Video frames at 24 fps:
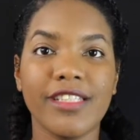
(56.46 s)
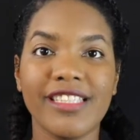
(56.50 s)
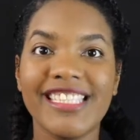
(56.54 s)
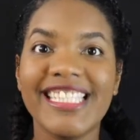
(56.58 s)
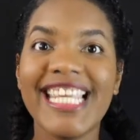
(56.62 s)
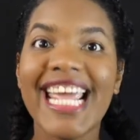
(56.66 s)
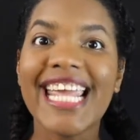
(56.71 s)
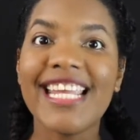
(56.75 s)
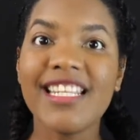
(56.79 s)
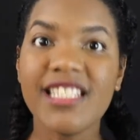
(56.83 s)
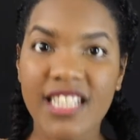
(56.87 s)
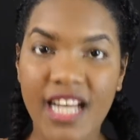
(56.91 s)
the
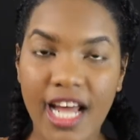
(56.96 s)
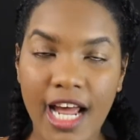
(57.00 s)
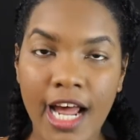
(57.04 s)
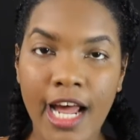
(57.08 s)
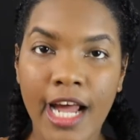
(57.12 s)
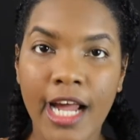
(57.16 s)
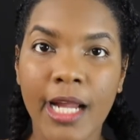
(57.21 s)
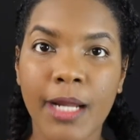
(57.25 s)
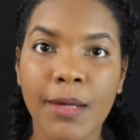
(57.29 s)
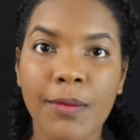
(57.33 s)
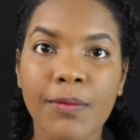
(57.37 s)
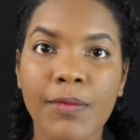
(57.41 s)

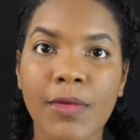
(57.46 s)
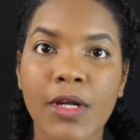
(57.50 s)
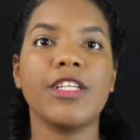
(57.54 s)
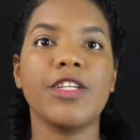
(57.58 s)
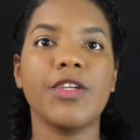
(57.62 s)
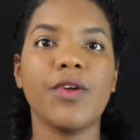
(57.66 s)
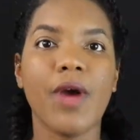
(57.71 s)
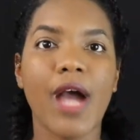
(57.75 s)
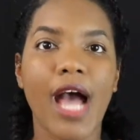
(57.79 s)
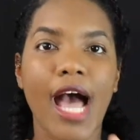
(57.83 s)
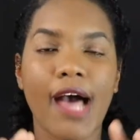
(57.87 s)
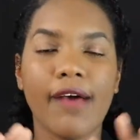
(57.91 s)
daytime
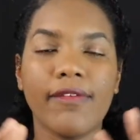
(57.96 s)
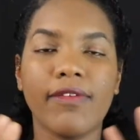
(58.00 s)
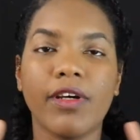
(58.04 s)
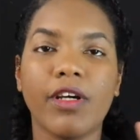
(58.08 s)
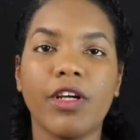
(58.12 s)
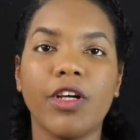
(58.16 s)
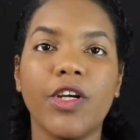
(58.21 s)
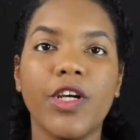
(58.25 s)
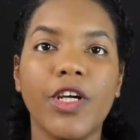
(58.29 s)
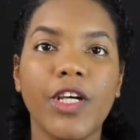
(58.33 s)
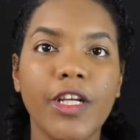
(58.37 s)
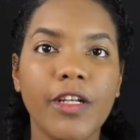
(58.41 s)
you have a
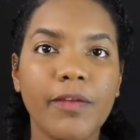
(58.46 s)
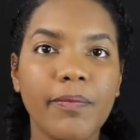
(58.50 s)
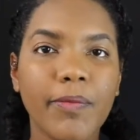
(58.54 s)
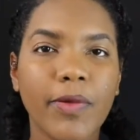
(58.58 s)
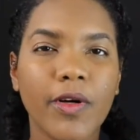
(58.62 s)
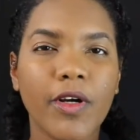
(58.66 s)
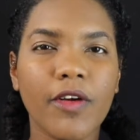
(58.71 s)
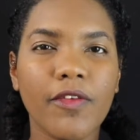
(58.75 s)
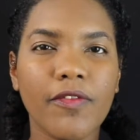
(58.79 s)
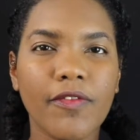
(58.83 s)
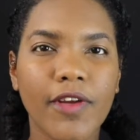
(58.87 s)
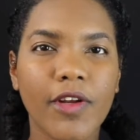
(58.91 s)
good
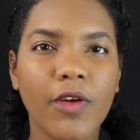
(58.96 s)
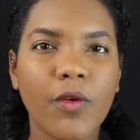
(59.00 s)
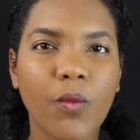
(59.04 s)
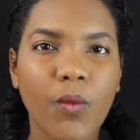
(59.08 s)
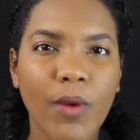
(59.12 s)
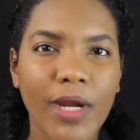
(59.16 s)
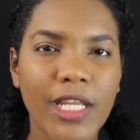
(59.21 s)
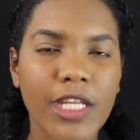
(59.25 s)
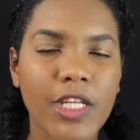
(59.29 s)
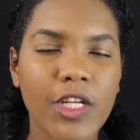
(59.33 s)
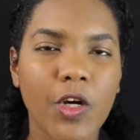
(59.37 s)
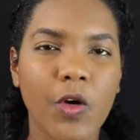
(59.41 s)
perfect
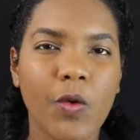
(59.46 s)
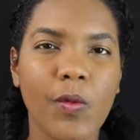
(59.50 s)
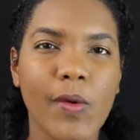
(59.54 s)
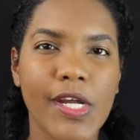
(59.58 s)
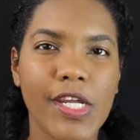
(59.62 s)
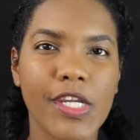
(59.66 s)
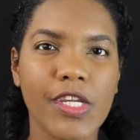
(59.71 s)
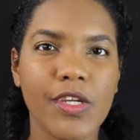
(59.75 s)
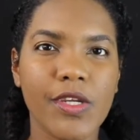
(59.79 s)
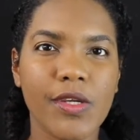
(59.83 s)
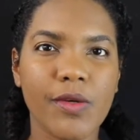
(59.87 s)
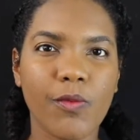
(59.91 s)
window where
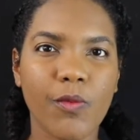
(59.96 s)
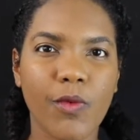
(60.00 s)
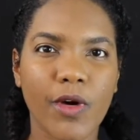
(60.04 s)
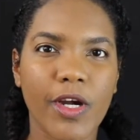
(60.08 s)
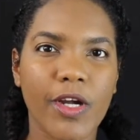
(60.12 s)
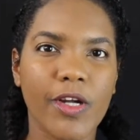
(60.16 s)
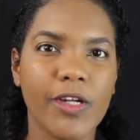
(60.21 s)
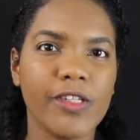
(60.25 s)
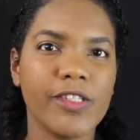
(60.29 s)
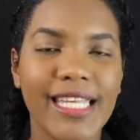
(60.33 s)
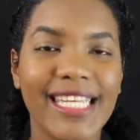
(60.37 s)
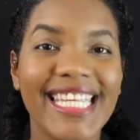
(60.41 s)
you,
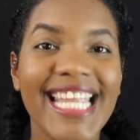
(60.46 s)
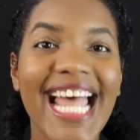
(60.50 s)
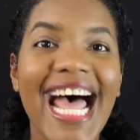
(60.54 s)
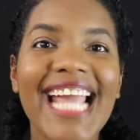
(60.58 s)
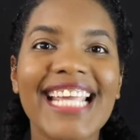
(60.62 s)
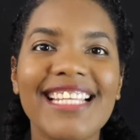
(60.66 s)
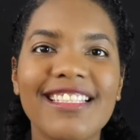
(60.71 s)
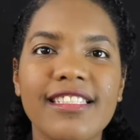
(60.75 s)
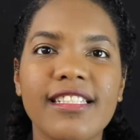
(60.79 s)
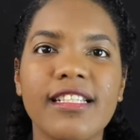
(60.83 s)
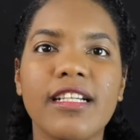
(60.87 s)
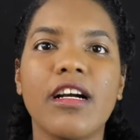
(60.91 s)
where
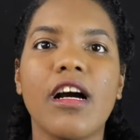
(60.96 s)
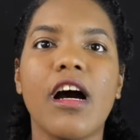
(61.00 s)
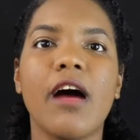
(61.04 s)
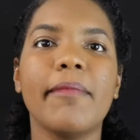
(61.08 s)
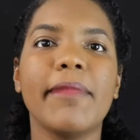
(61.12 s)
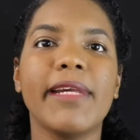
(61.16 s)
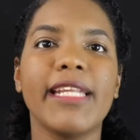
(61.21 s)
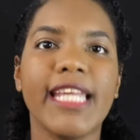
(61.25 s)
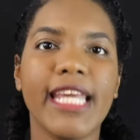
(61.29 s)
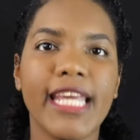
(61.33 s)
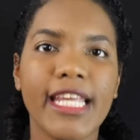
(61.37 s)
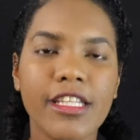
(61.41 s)
light
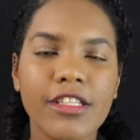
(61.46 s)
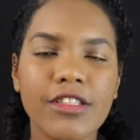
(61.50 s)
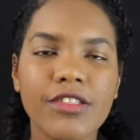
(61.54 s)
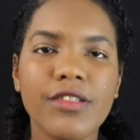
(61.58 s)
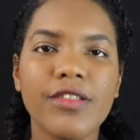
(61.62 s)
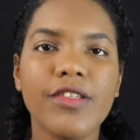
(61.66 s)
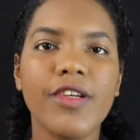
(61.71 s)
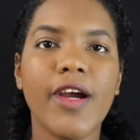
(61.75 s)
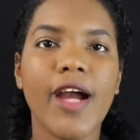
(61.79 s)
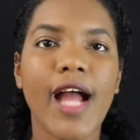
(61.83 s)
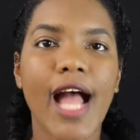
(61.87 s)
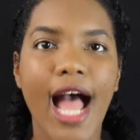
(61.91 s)
coming
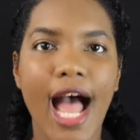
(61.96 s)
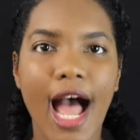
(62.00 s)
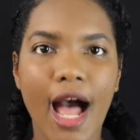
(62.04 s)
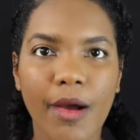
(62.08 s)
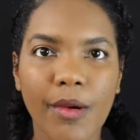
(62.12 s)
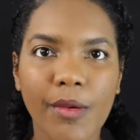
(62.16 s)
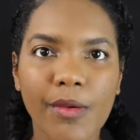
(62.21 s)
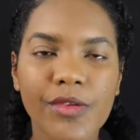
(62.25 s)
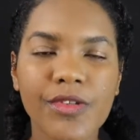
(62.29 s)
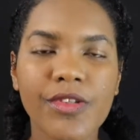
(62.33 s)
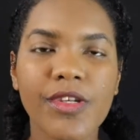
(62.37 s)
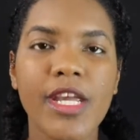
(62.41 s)
into your
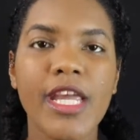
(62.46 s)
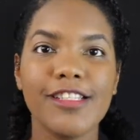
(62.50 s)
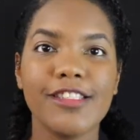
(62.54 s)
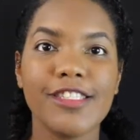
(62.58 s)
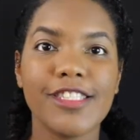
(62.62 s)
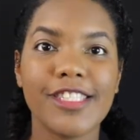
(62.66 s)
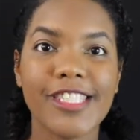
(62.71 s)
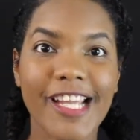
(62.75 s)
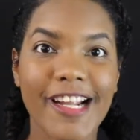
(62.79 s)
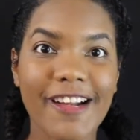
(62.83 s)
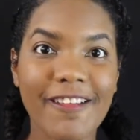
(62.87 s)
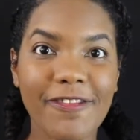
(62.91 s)
house
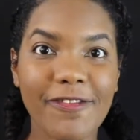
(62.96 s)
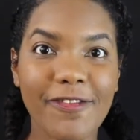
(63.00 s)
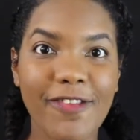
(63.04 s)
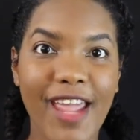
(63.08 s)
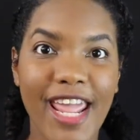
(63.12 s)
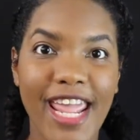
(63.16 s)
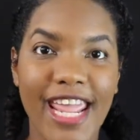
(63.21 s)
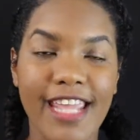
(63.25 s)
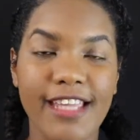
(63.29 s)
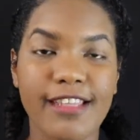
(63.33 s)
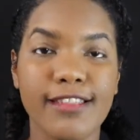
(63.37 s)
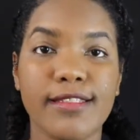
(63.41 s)

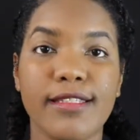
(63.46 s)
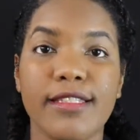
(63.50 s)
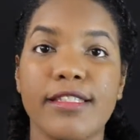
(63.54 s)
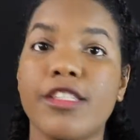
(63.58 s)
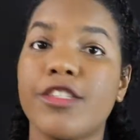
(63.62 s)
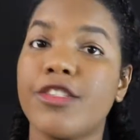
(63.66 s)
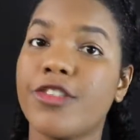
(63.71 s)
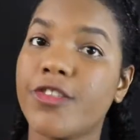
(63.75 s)
surface the